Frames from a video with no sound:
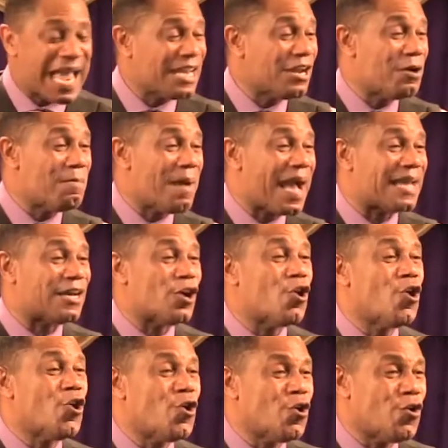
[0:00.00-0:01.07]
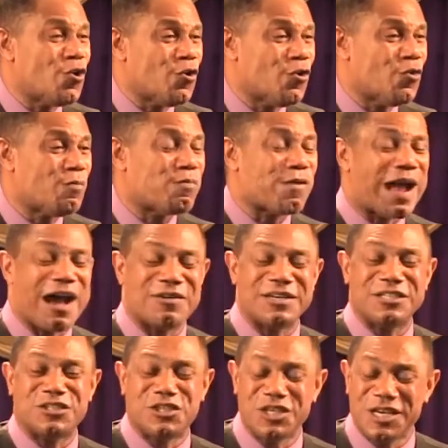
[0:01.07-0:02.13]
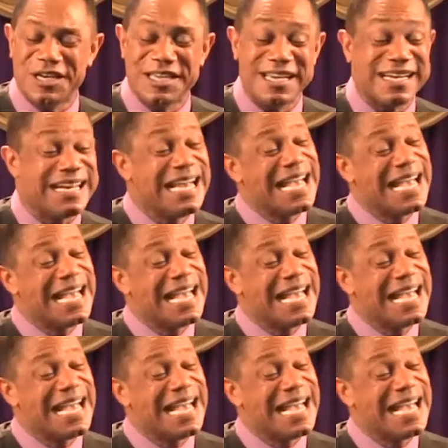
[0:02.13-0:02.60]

And no matter who brought it to you,